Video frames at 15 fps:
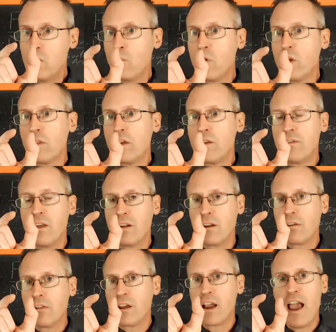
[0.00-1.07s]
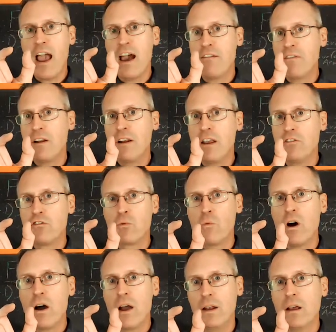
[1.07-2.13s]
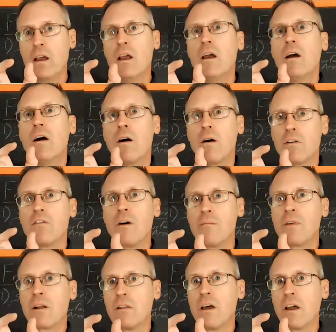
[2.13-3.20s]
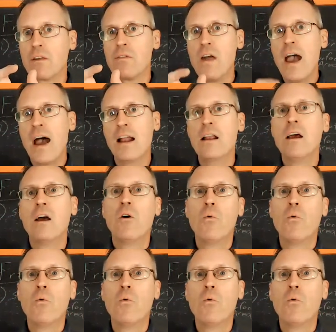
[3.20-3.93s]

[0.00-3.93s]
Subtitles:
really thin, they're like a half an inch wide or something like that.